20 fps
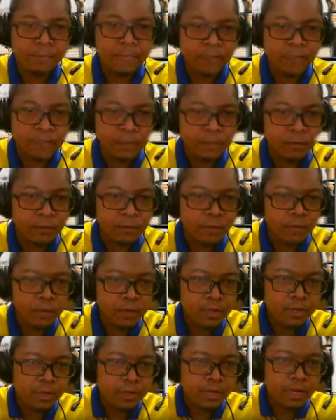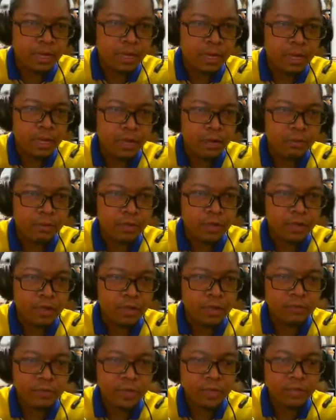So
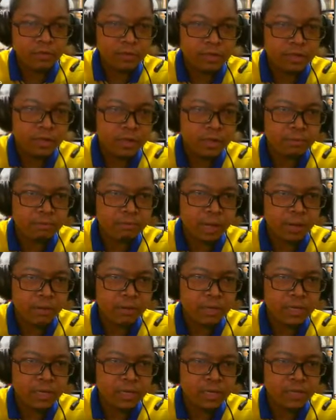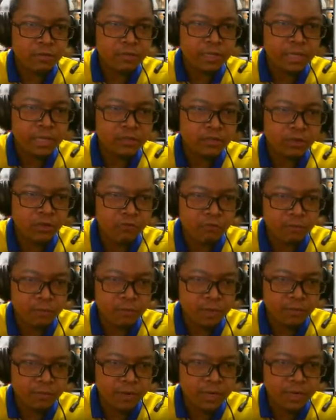because we are talking about the usage of
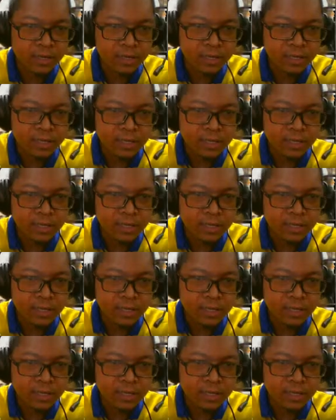mirror,